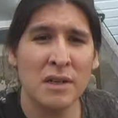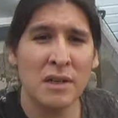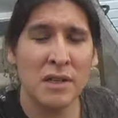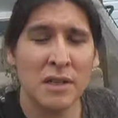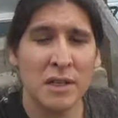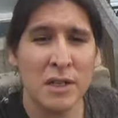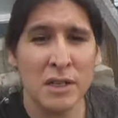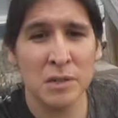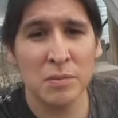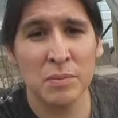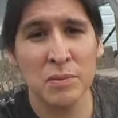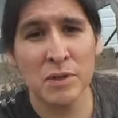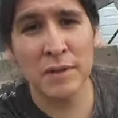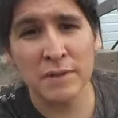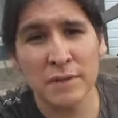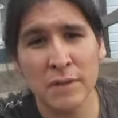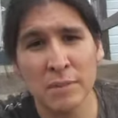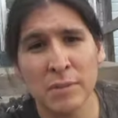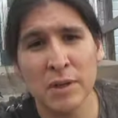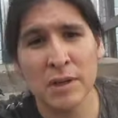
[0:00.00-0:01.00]
diaspora
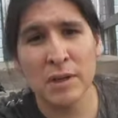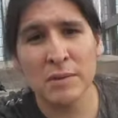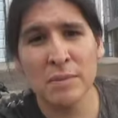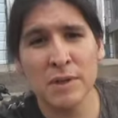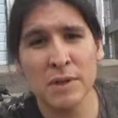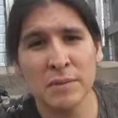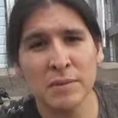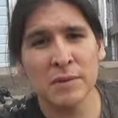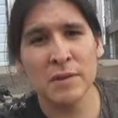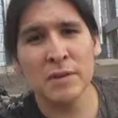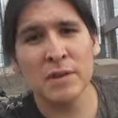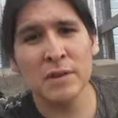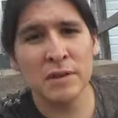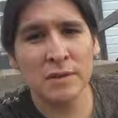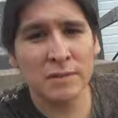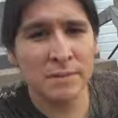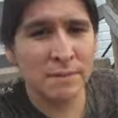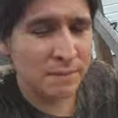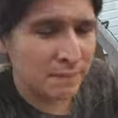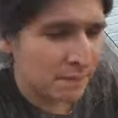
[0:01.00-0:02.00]
of the brown people, you know.